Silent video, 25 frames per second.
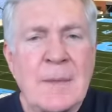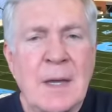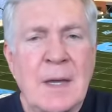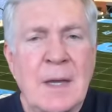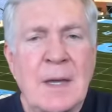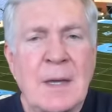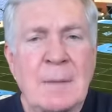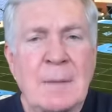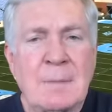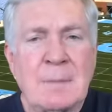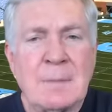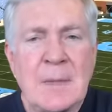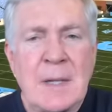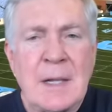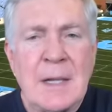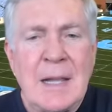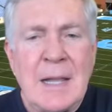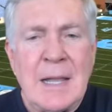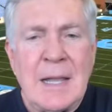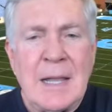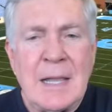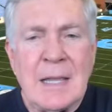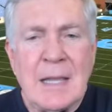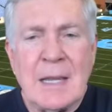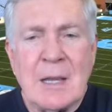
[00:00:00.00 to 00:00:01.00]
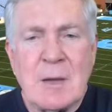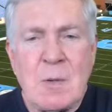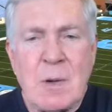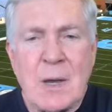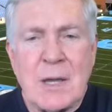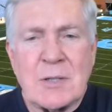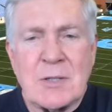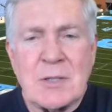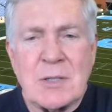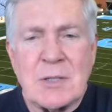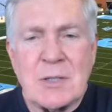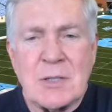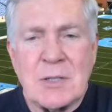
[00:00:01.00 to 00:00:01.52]
Um, any
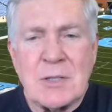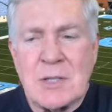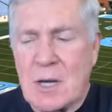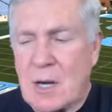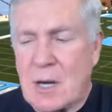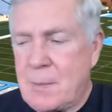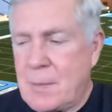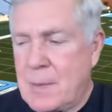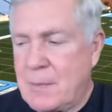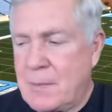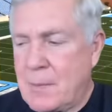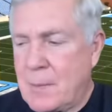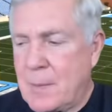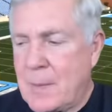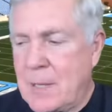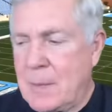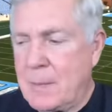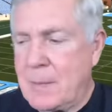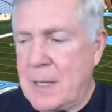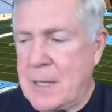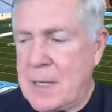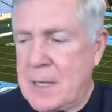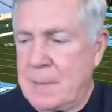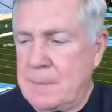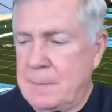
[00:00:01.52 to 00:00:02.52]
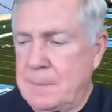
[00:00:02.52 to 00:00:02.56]
questions, Jeremy, from anybody?